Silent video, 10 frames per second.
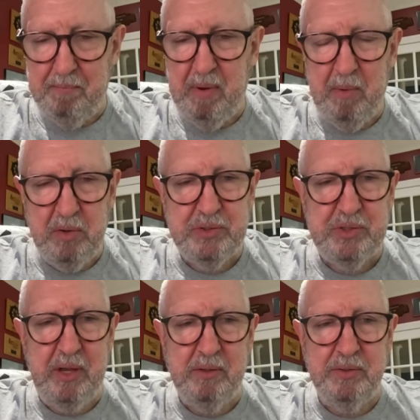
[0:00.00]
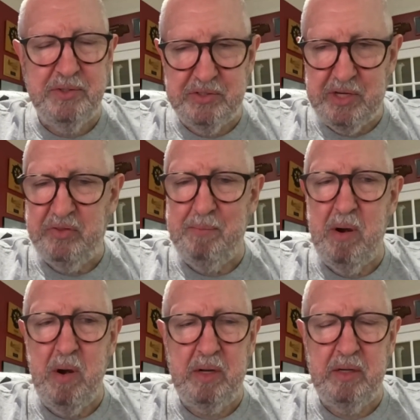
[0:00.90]
my motorcycle to South
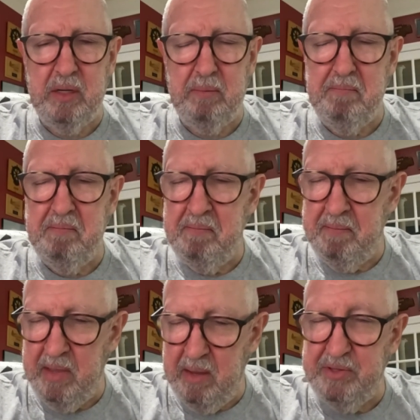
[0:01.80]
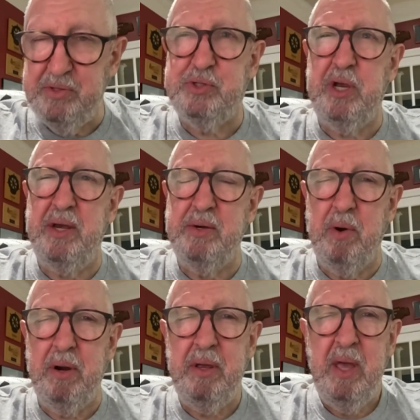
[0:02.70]
America, maybe this
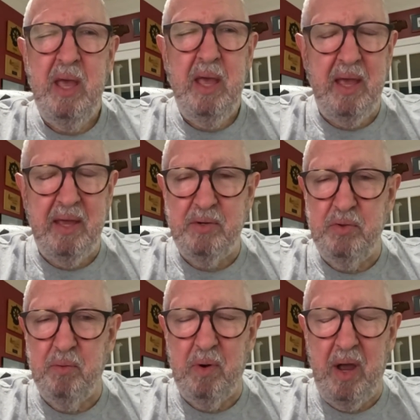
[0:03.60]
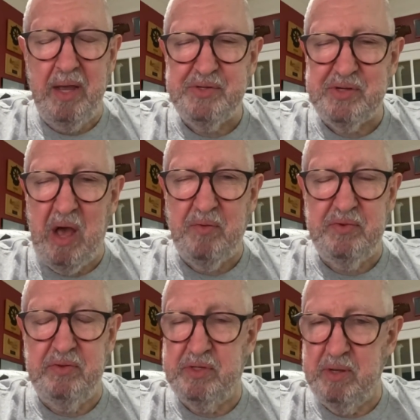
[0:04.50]
January, and do the ride south
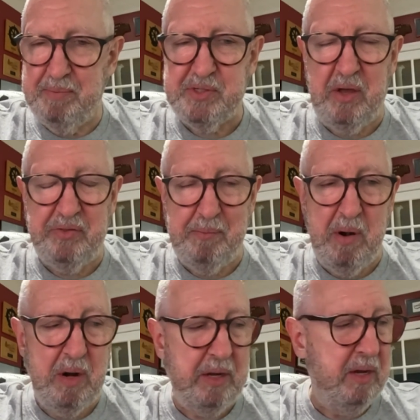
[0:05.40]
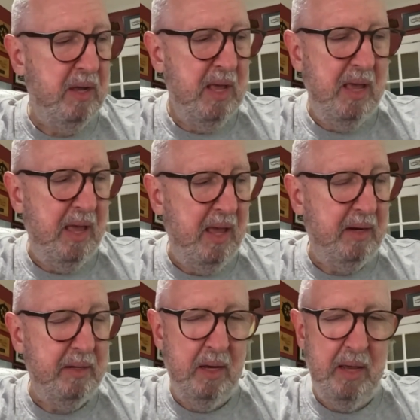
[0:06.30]
to the tip of South America,
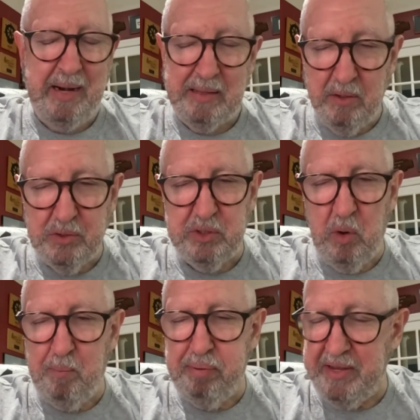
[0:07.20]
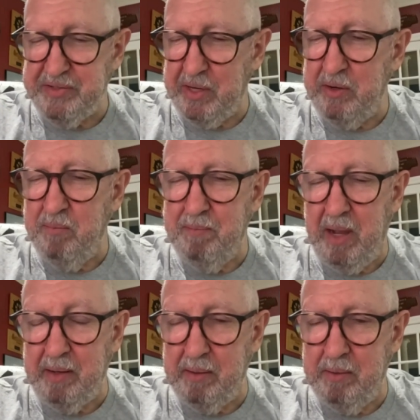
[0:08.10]
and at a little slower pace. I know
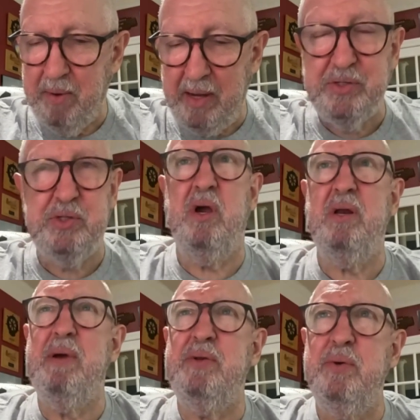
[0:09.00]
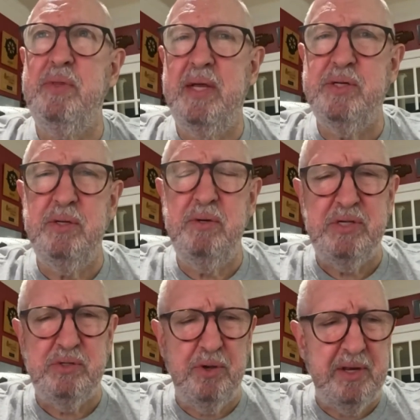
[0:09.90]
Greg is talking about doing that too.
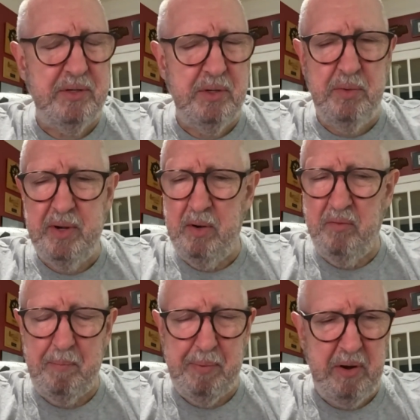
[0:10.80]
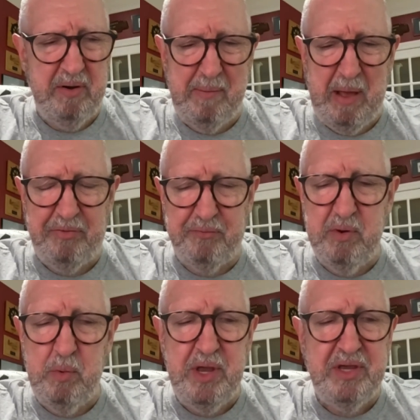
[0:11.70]
He's looking at doing it over a period of about
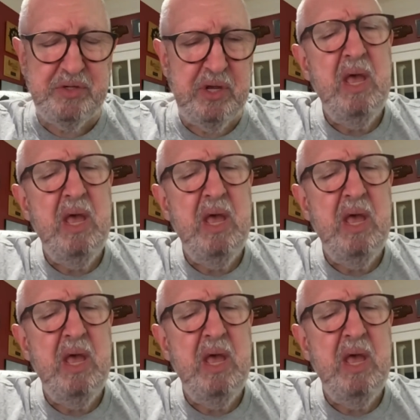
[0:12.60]
3 weeks.